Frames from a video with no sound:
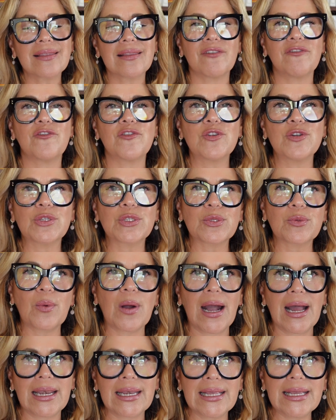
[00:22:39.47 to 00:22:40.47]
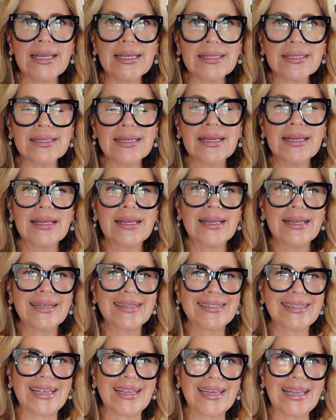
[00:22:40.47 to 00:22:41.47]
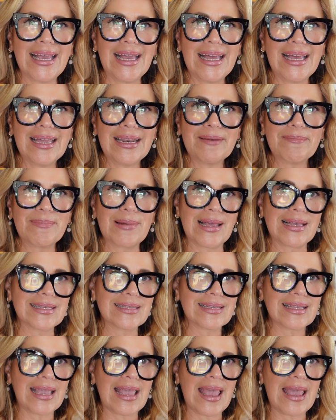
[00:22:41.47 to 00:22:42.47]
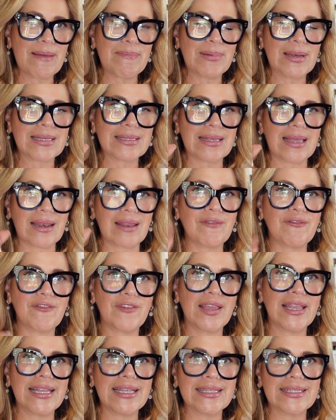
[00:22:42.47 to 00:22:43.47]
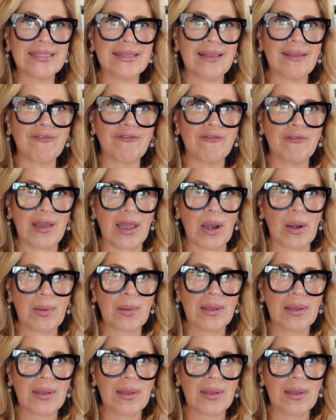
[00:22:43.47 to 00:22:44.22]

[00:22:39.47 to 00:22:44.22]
The first one is tener plus que plus an infinitive verb.